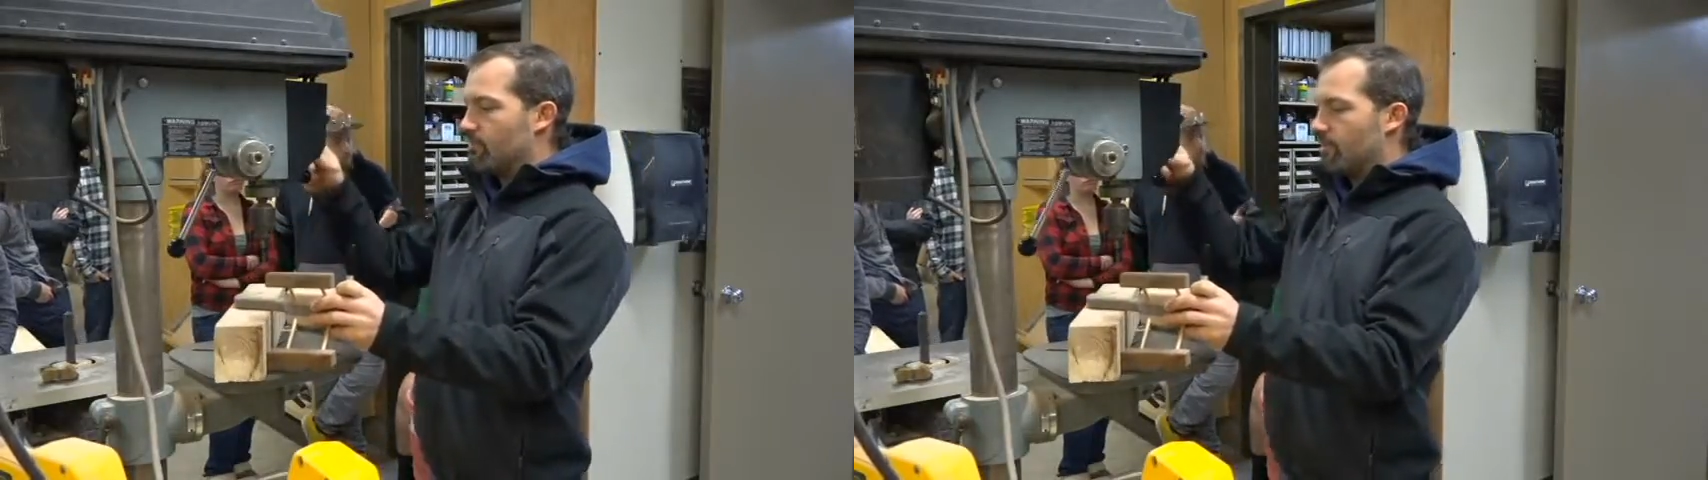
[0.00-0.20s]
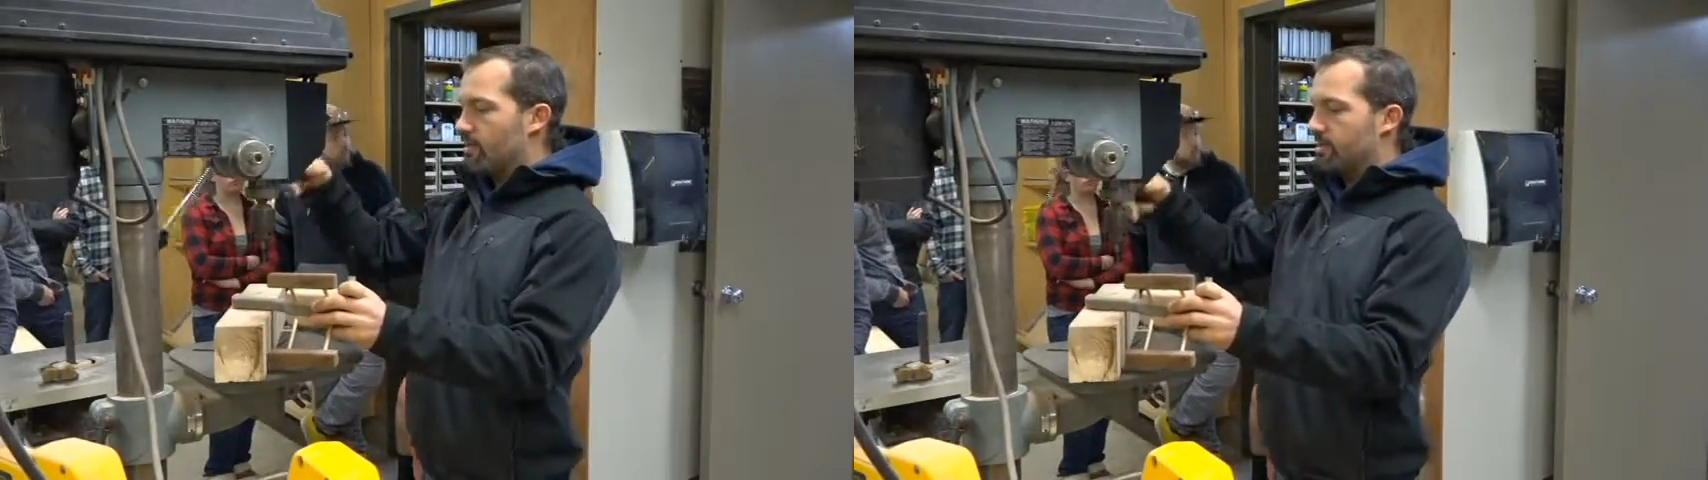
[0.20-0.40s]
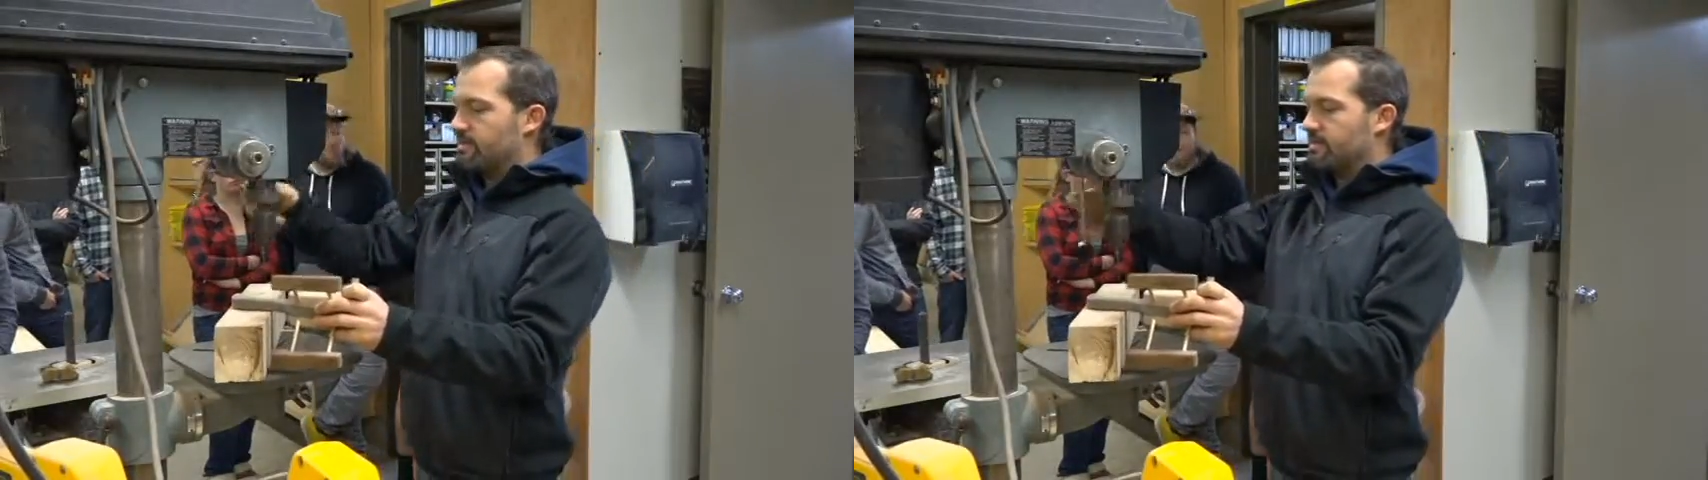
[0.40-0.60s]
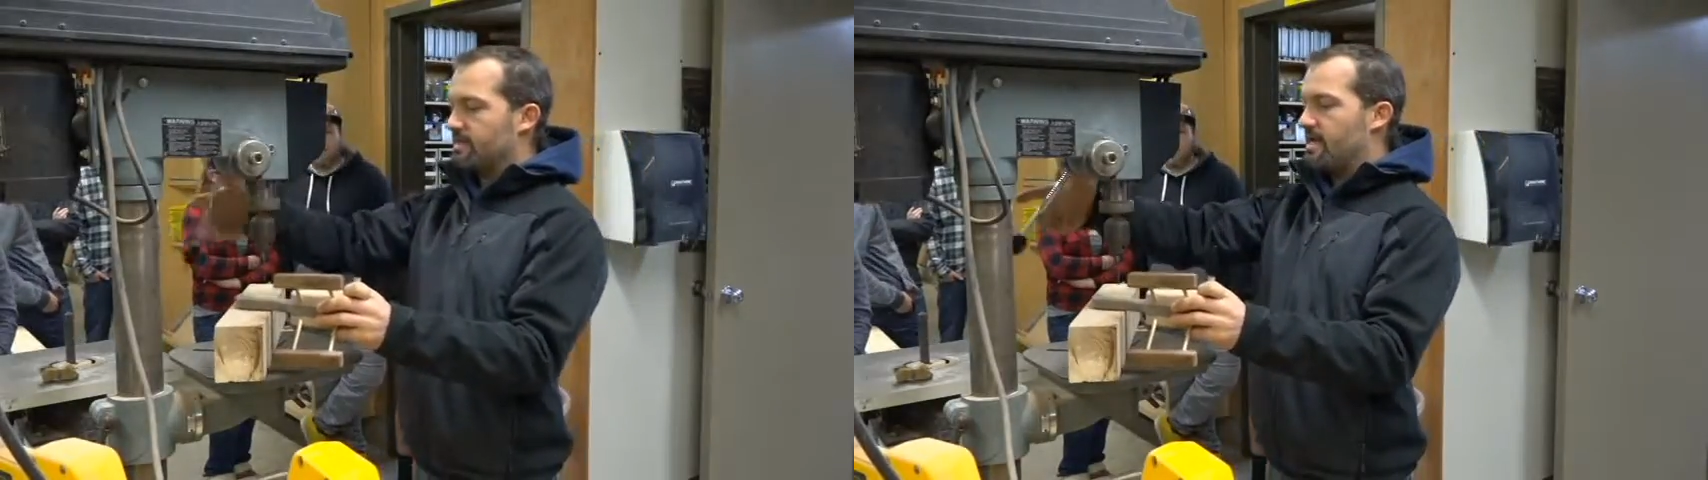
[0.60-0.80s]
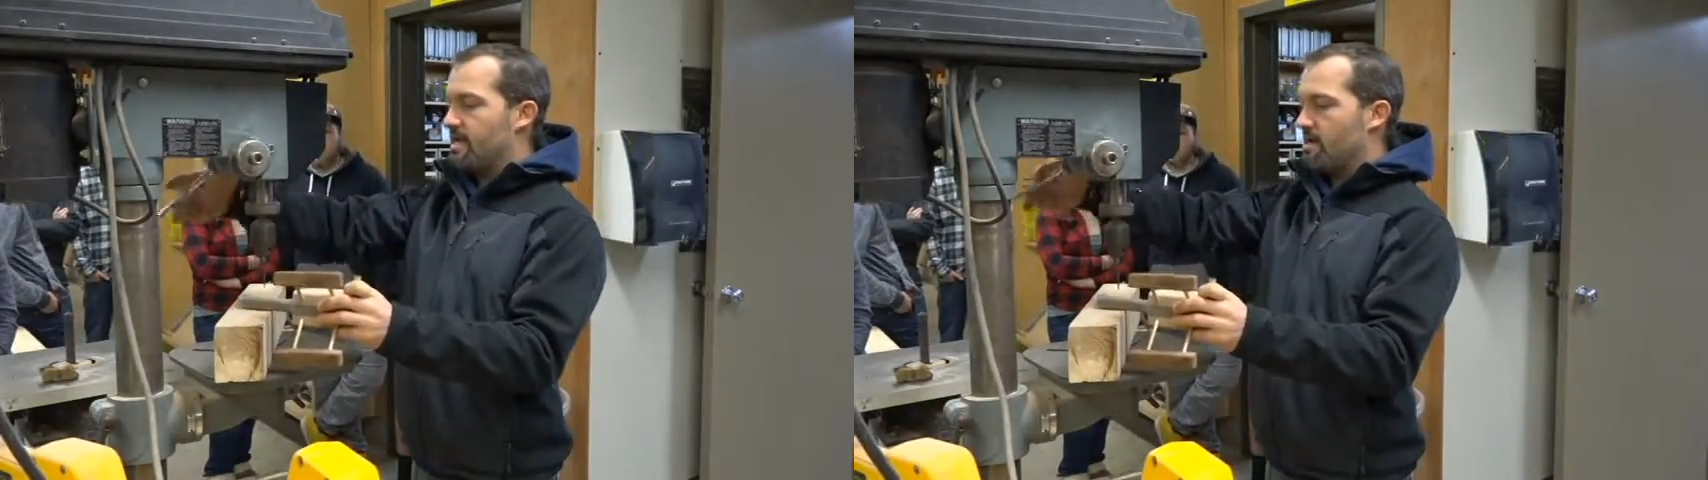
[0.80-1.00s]
bring this
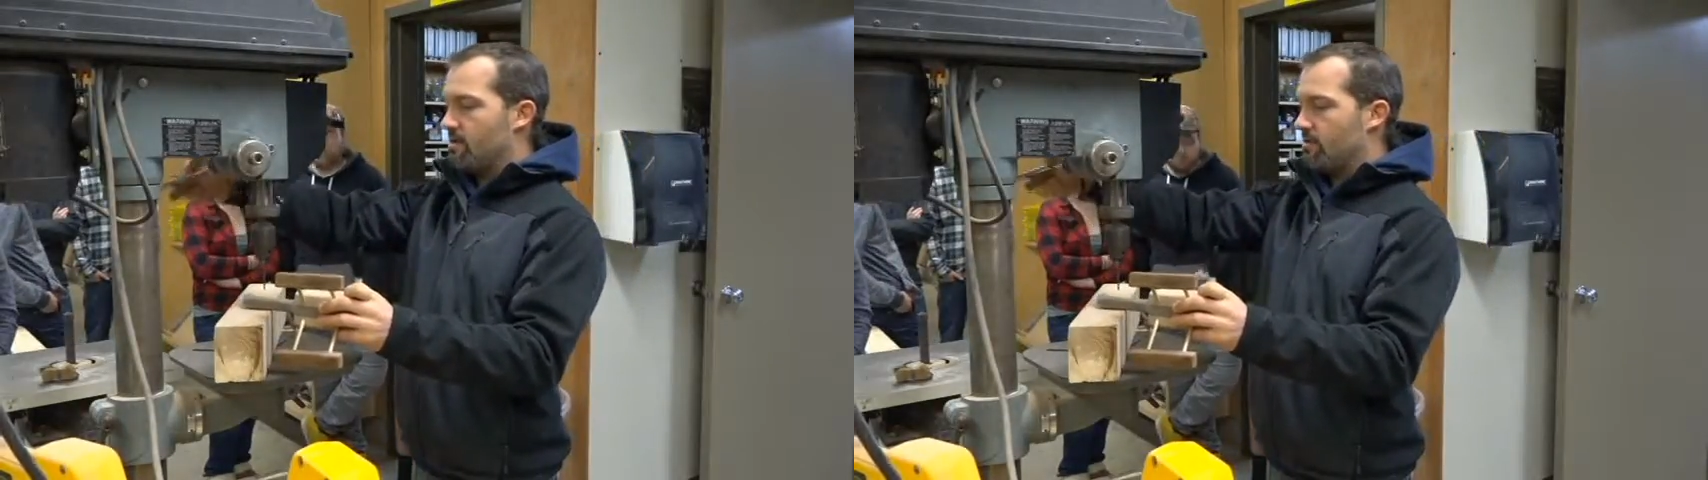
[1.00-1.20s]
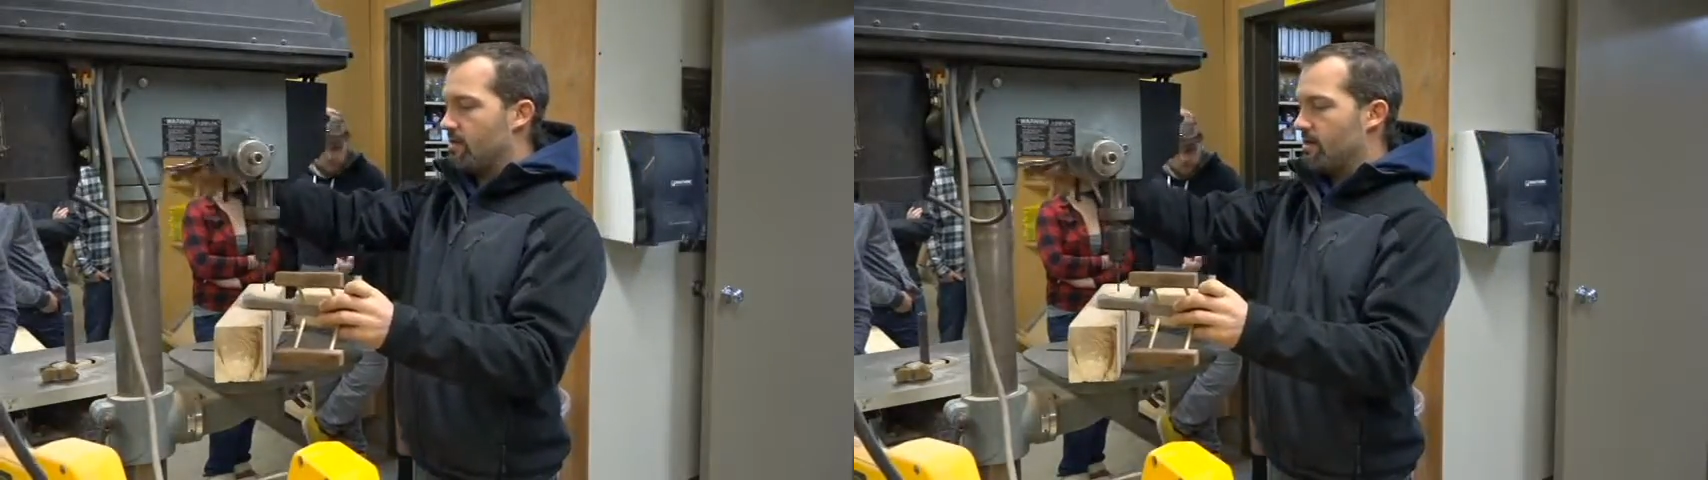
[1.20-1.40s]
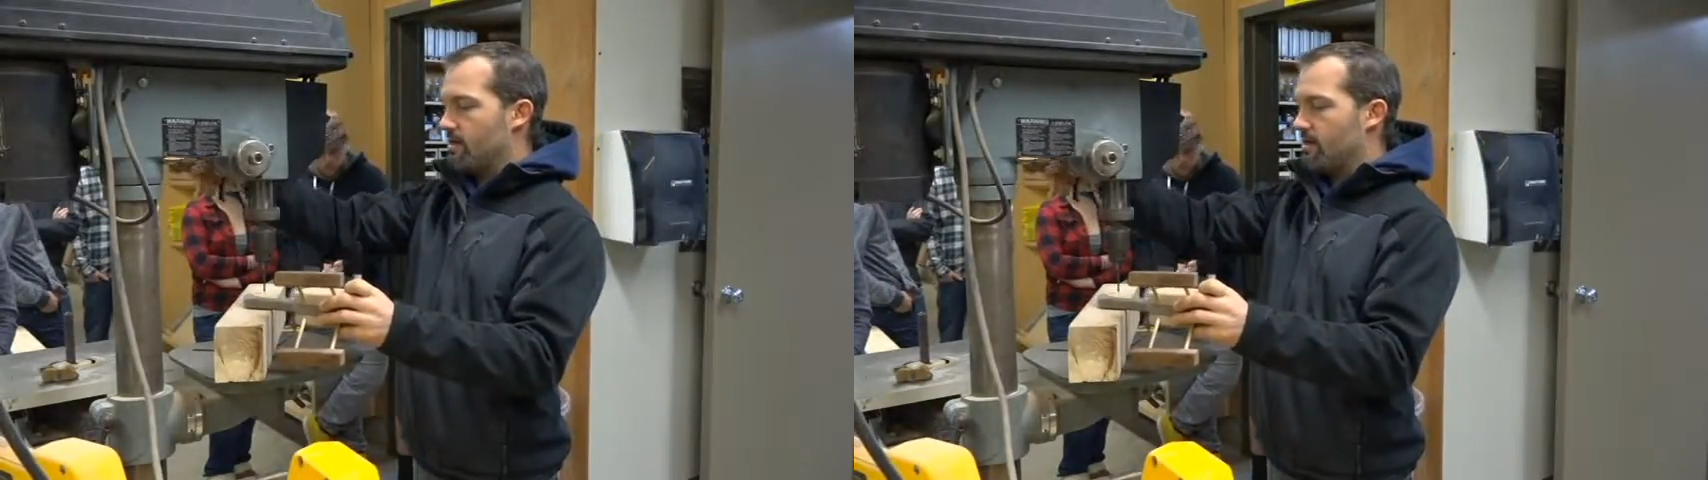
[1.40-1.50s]
down,